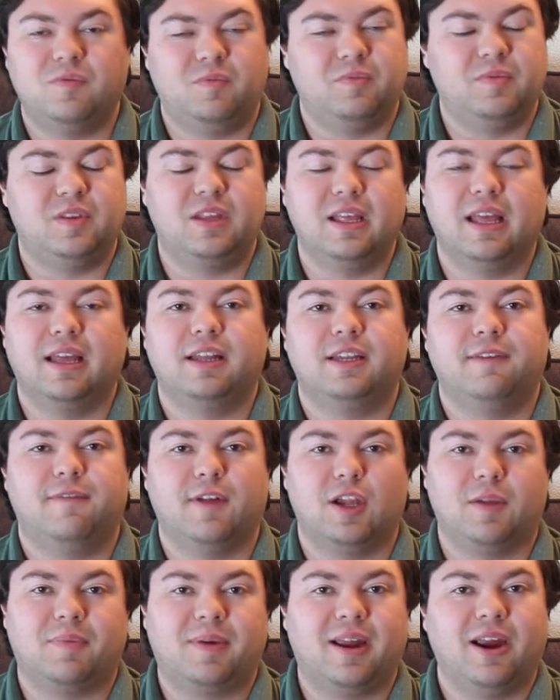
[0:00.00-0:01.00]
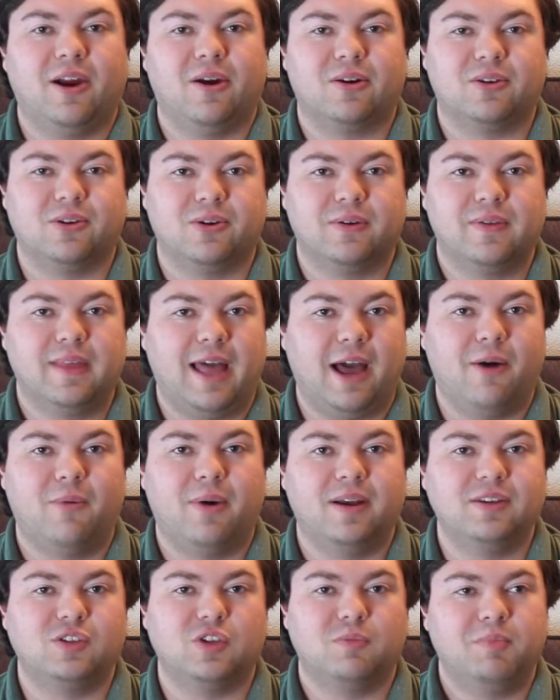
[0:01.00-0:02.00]
develop character that
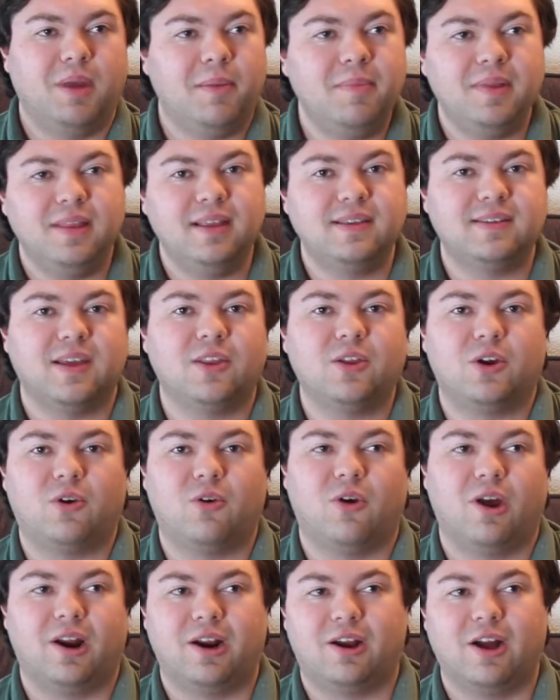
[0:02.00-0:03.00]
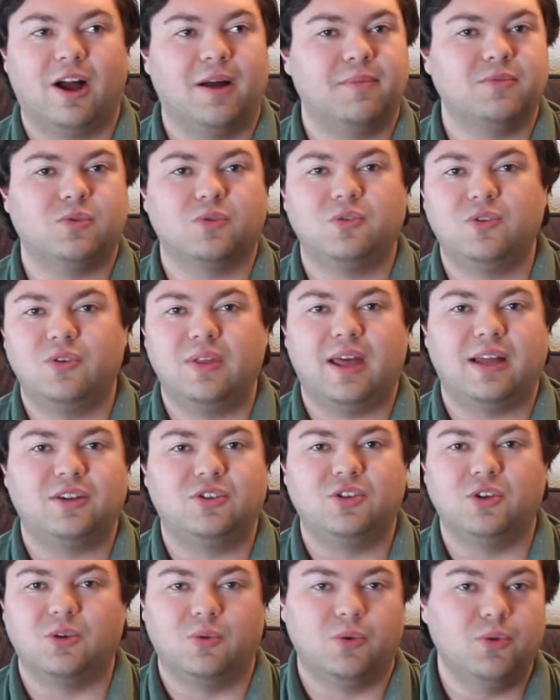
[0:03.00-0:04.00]
way. So maybe these other Chronicoms will do that
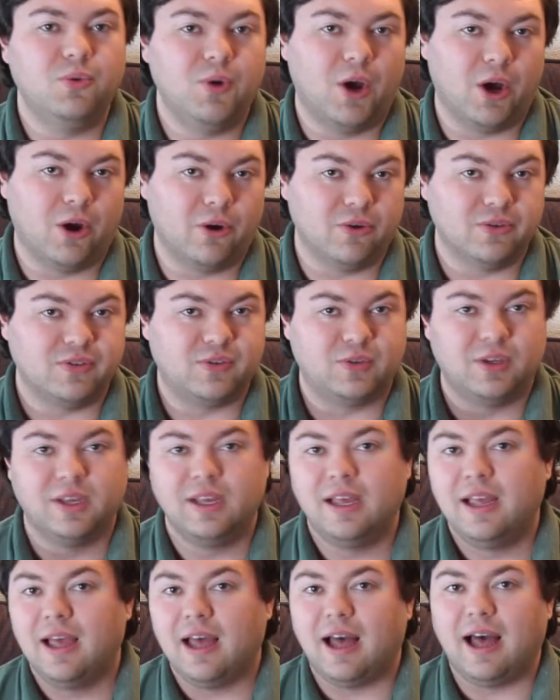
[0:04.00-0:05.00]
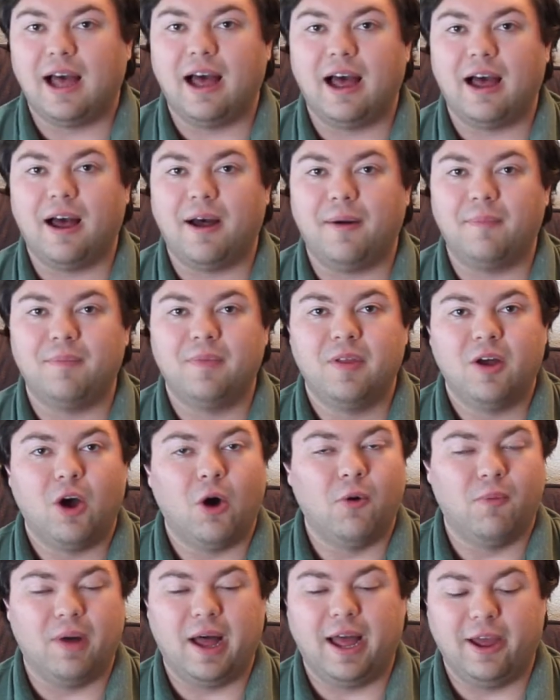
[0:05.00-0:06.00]
too. Who knows? I
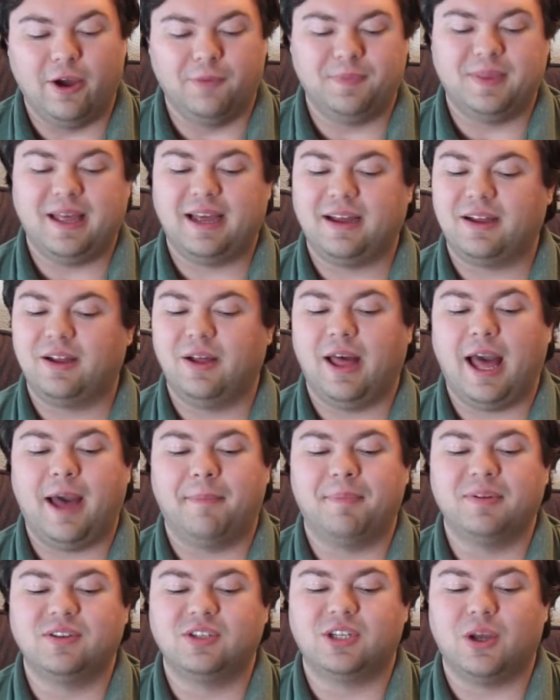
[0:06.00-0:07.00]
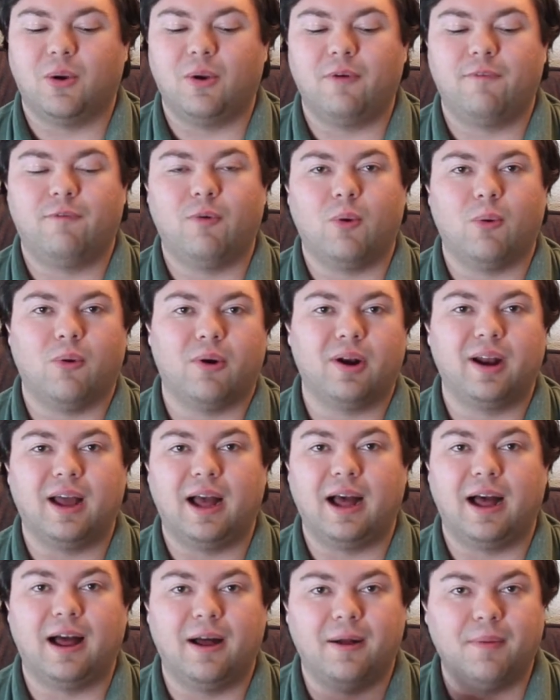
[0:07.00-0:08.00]
hope that happens going forward.
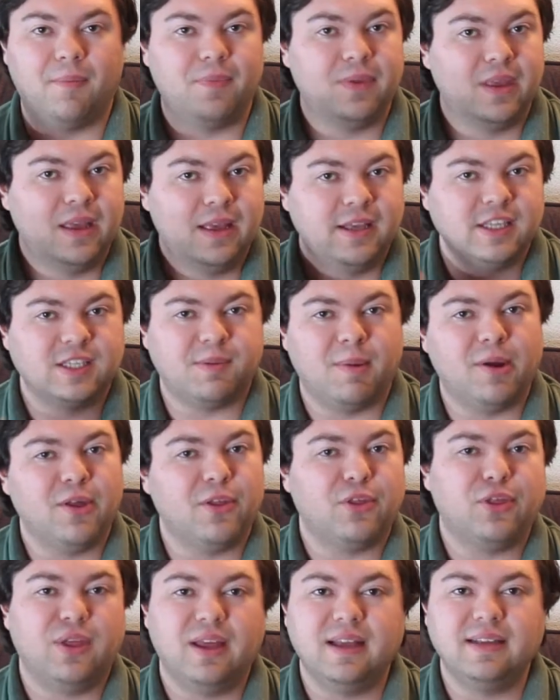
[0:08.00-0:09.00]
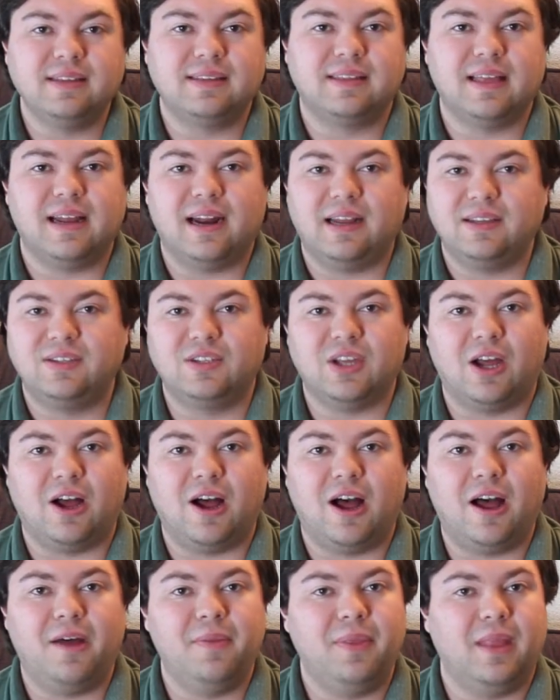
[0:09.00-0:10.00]
Some other things that I
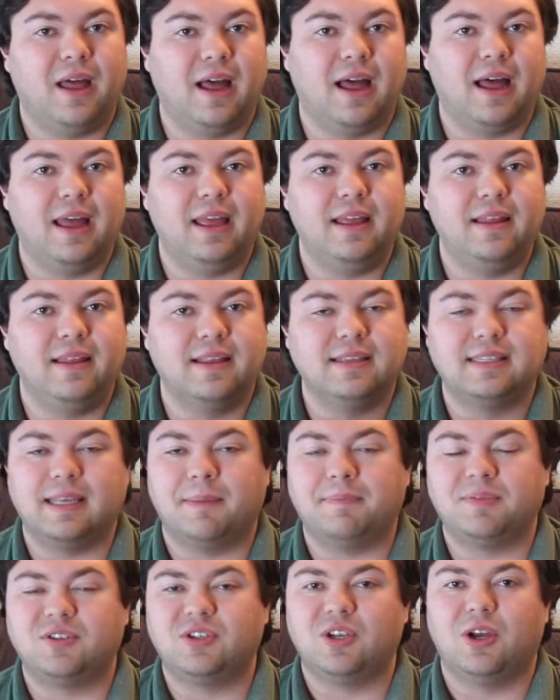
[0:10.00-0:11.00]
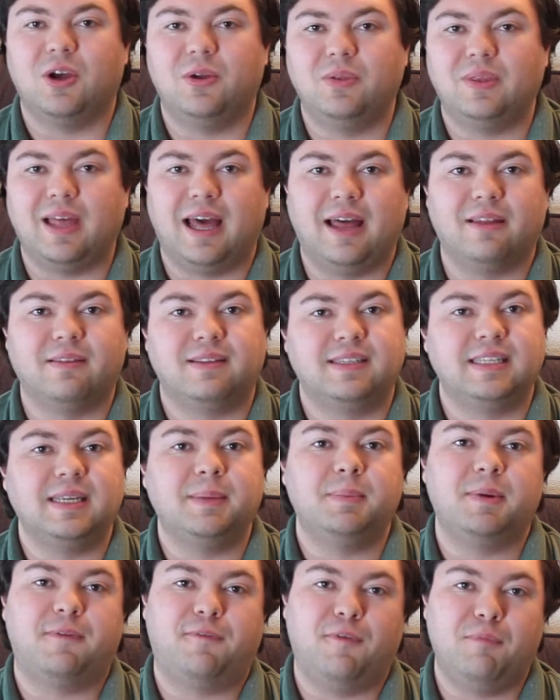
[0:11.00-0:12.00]
saw in this episode that
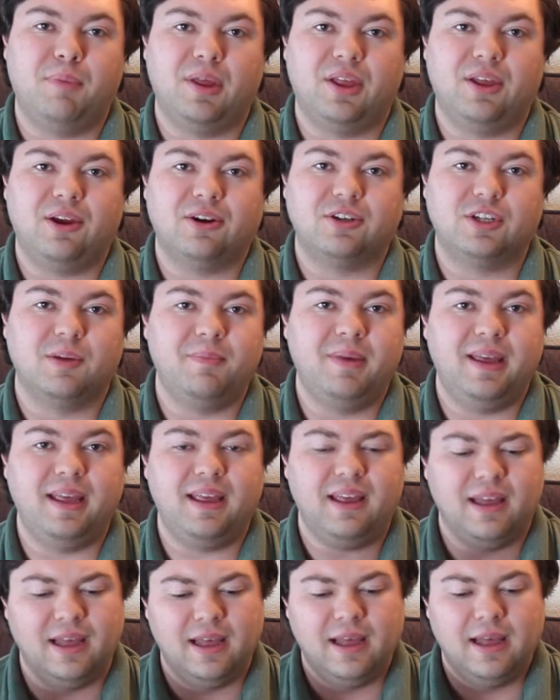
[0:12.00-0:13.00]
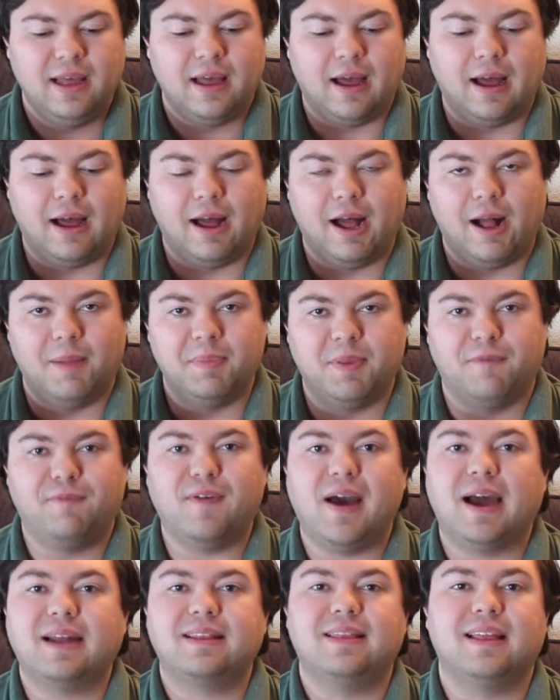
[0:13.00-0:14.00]
seemed familiar to me, the
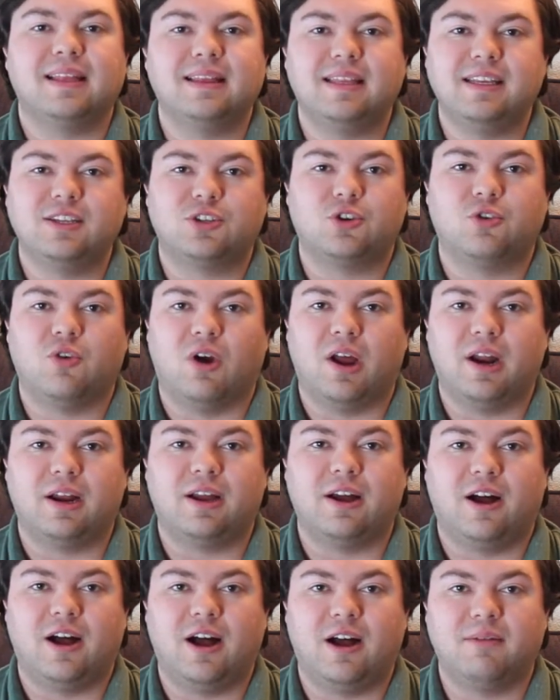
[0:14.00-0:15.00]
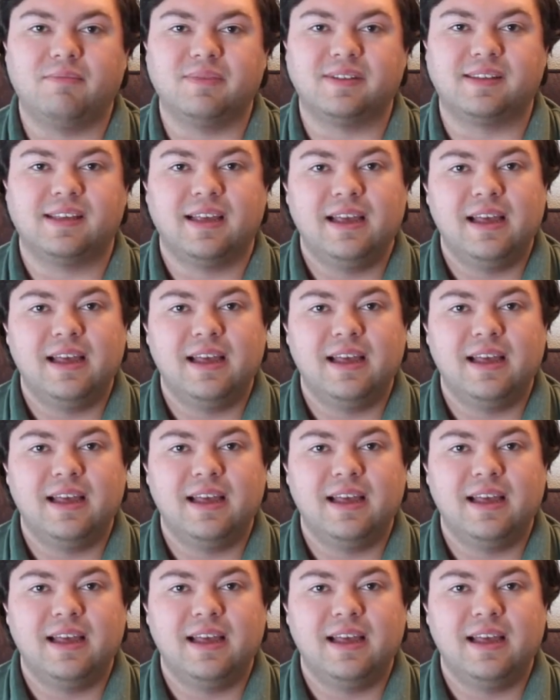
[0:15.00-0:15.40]
fact that these Chronicoms